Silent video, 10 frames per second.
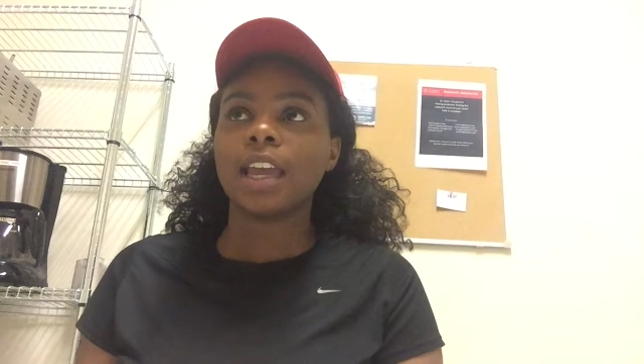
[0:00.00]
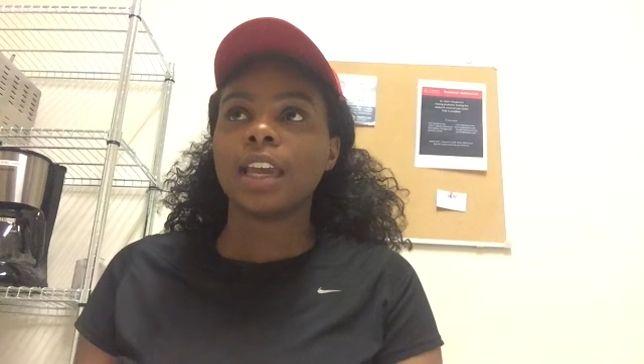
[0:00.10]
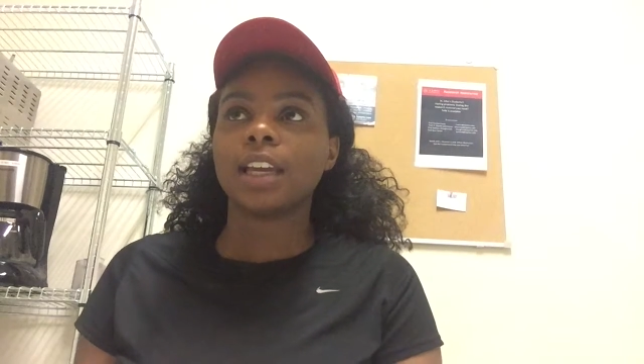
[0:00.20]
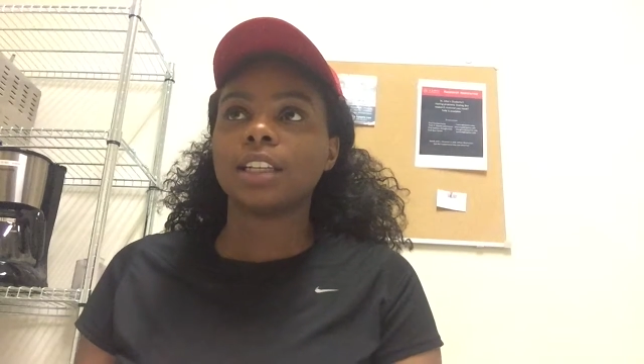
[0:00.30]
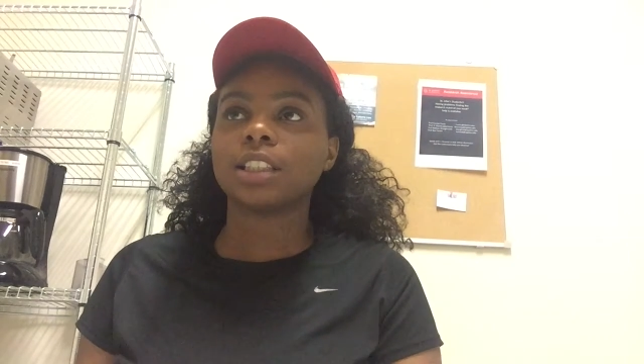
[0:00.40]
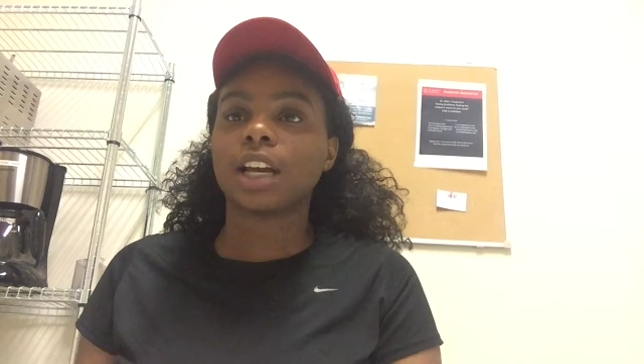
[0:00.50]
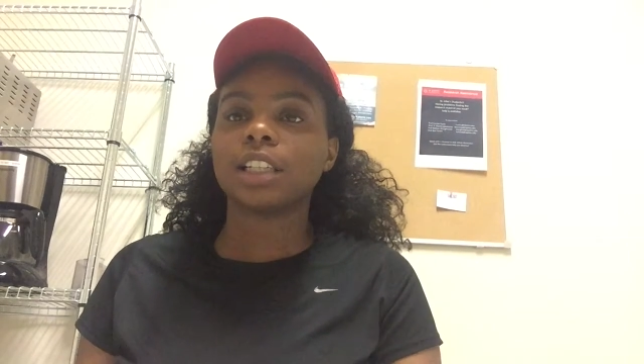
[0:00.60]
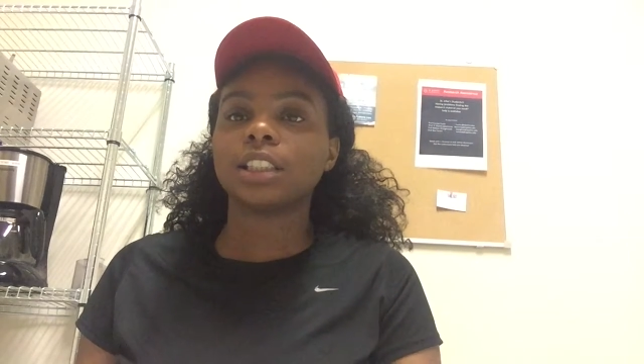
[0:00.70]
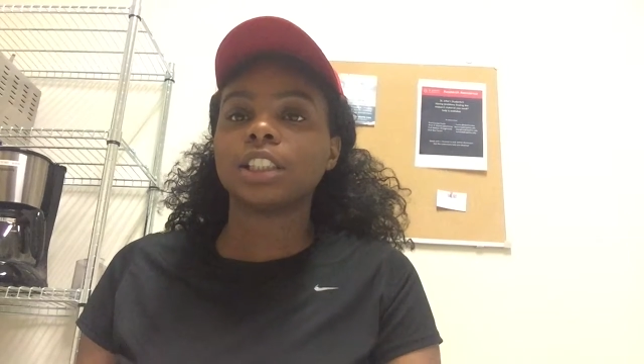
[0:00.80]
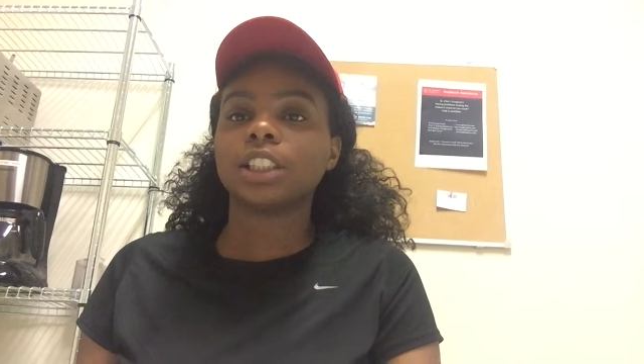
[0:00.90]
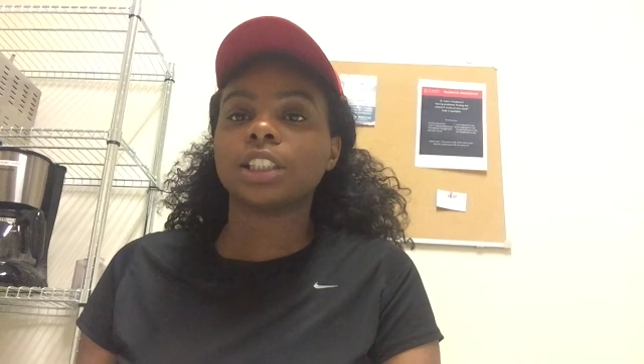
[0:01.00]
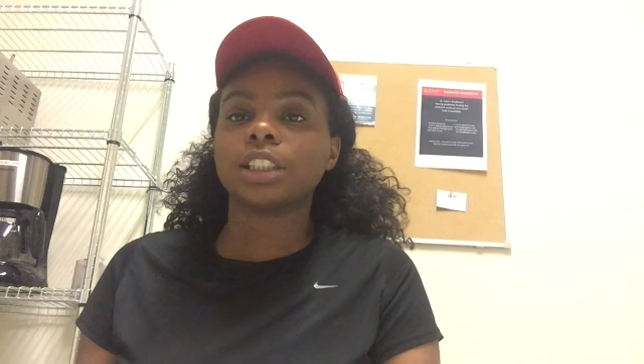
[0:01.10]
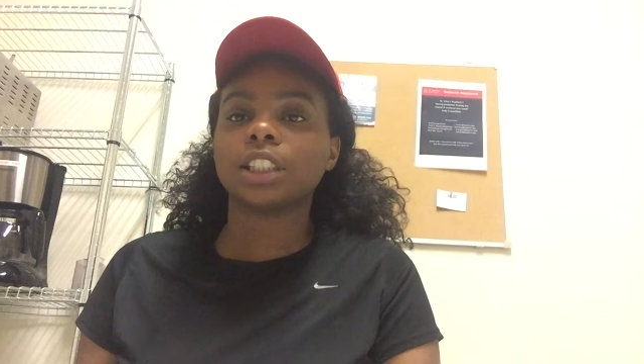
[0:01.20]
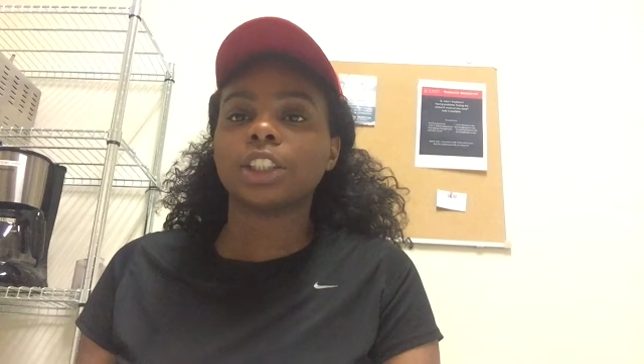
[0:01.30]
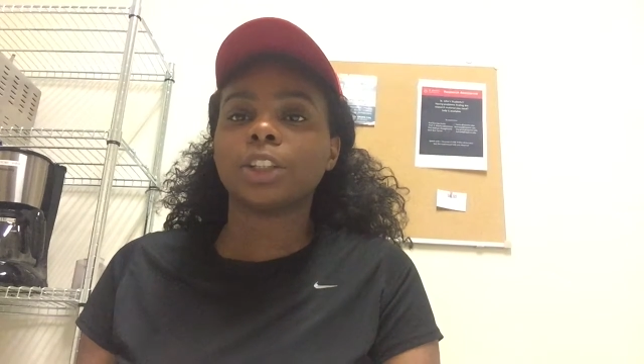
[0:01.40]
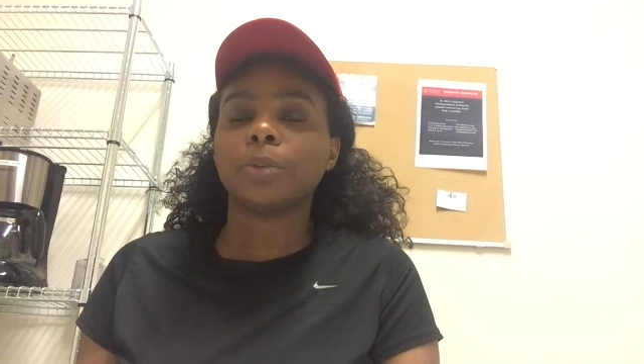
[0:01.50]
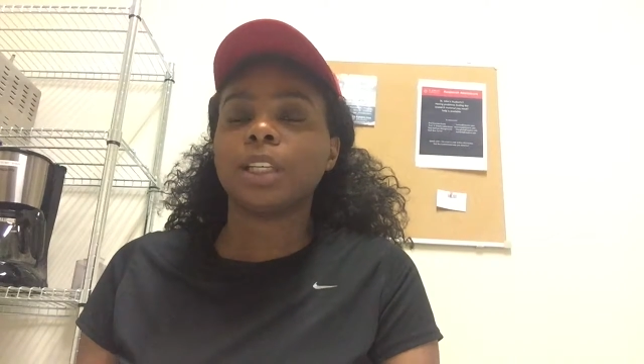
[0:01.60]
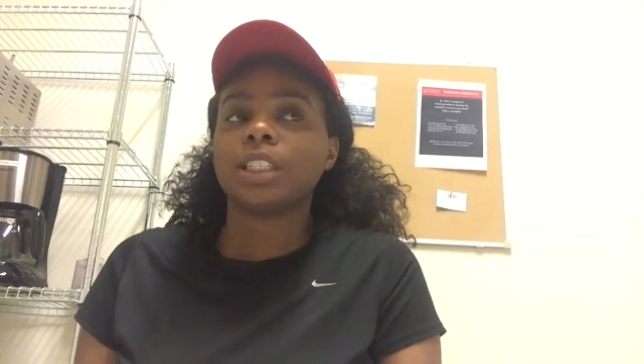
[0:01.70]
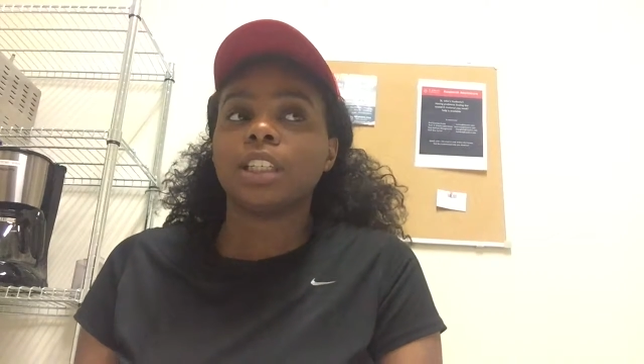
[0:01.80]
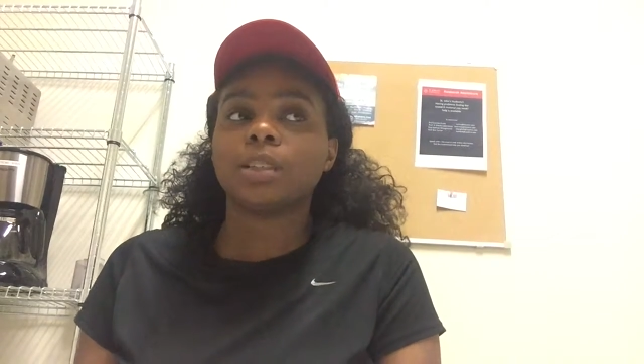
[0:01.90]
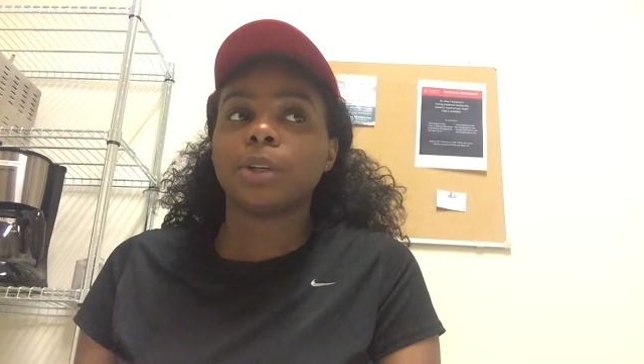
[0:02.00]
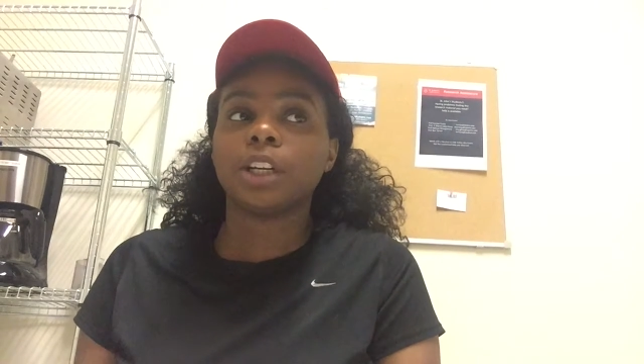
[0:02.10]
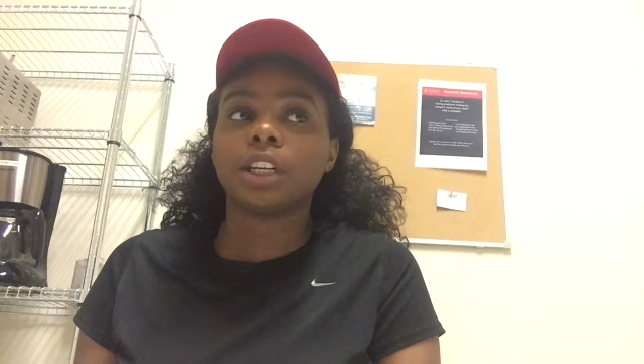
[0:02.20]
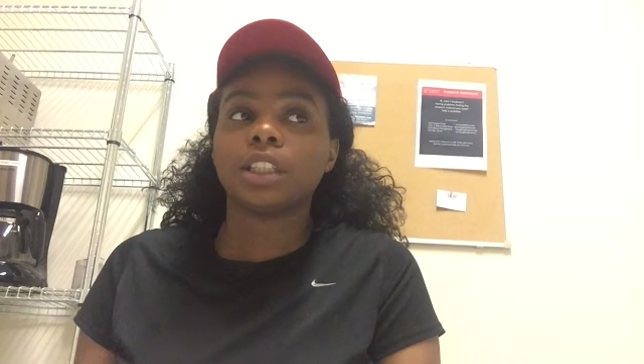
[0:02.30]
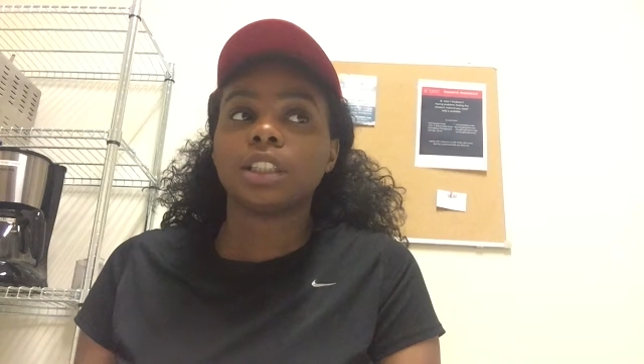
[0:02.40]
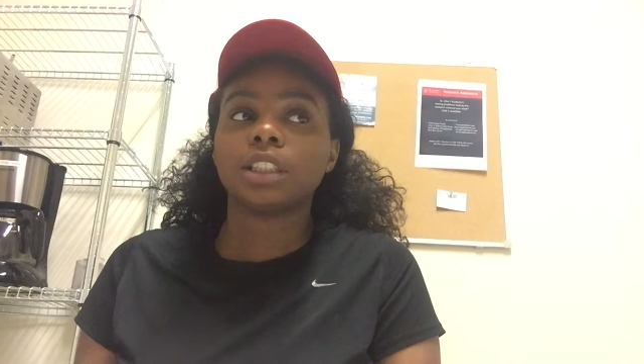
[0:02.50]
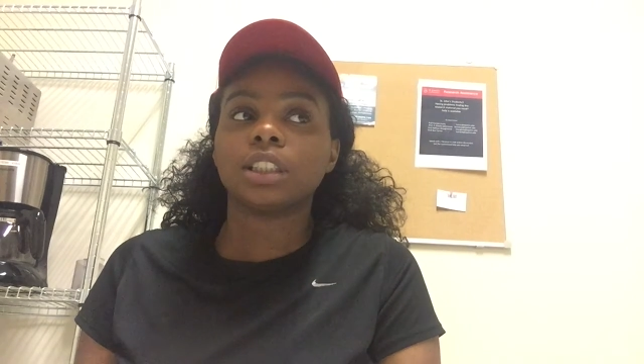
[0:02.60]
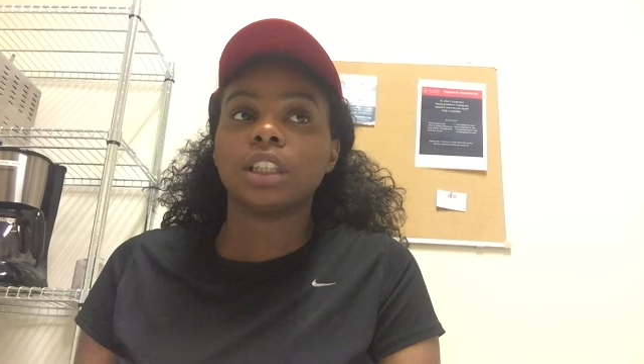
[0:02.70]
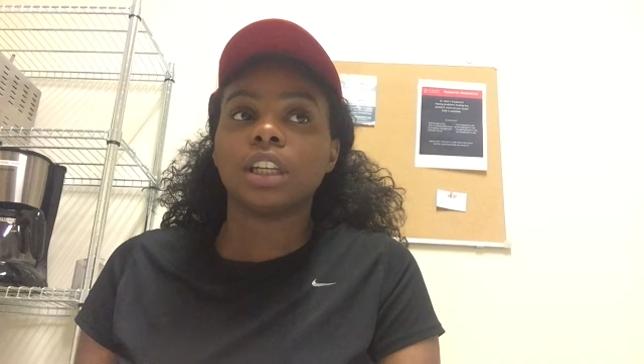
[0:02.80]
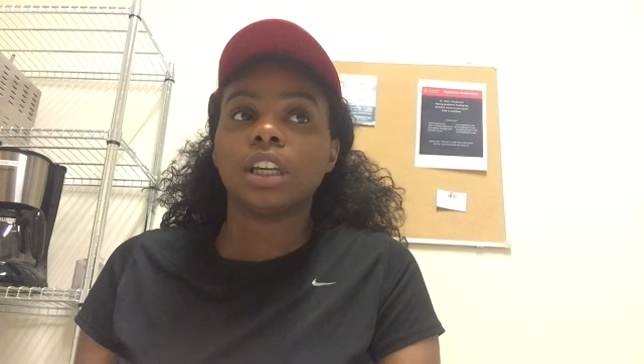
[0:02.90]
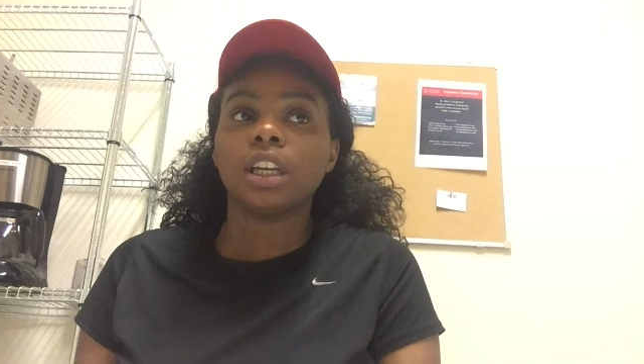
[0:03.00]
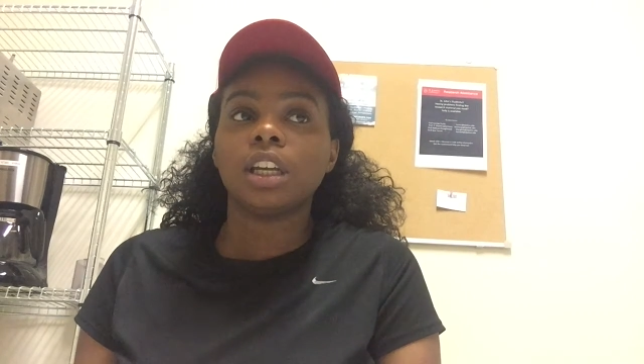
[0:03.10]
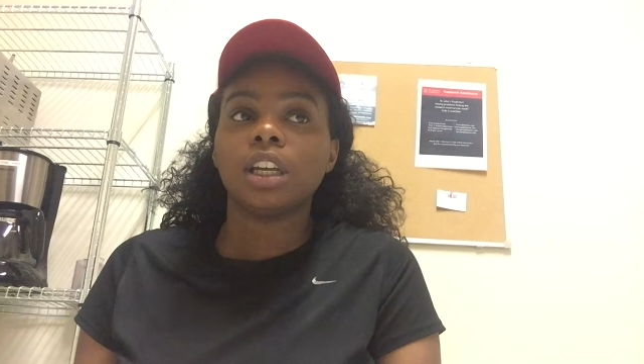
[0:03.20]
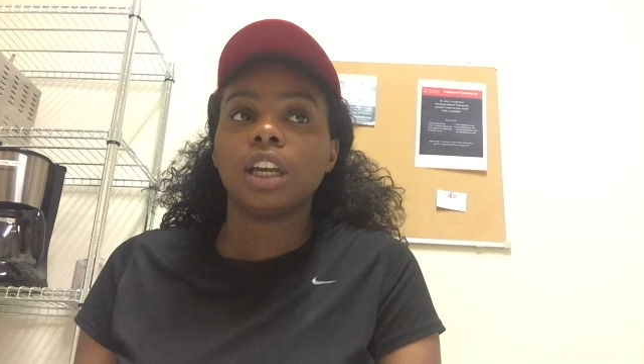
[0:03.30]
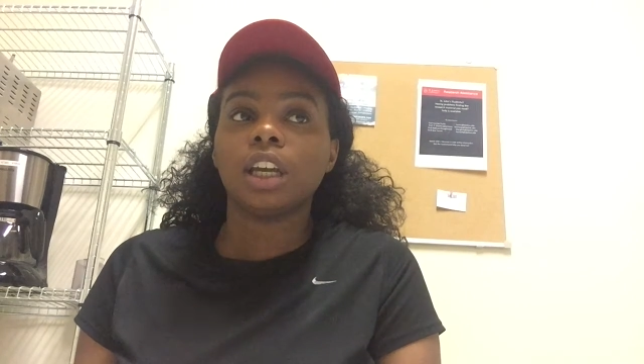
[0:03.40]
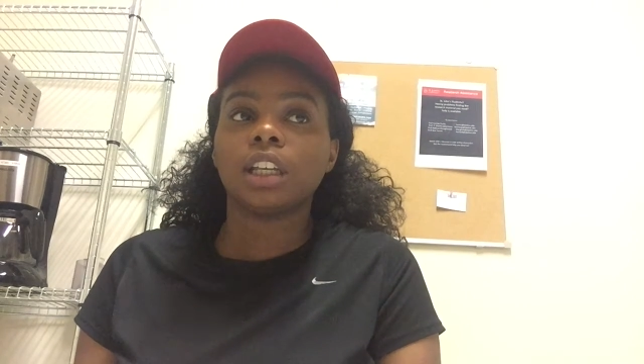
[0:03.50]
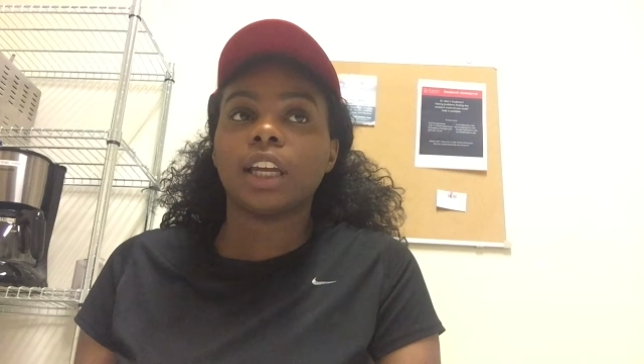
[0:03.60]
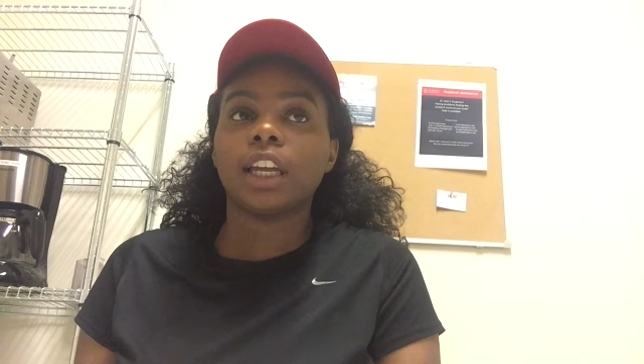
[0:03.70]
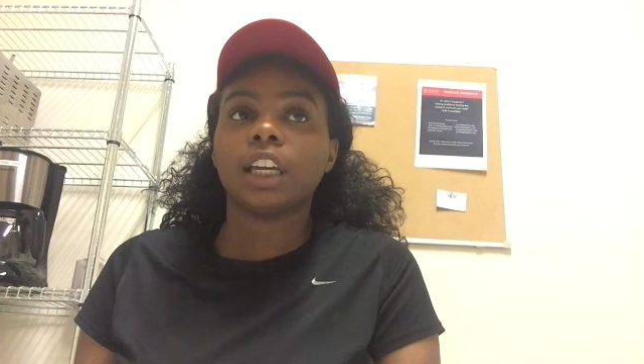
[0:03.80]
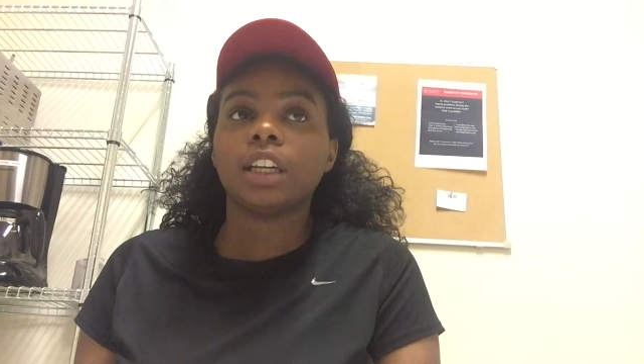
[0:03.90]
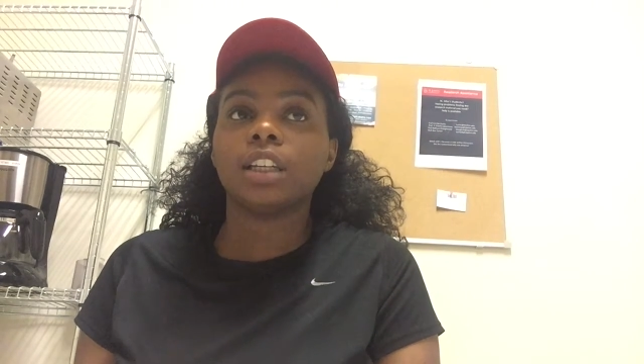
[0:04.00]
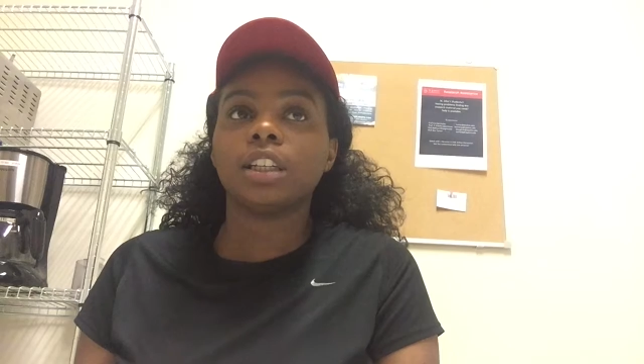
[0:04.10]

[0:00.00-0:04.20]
And it's honestly just such an amazing experience, and like,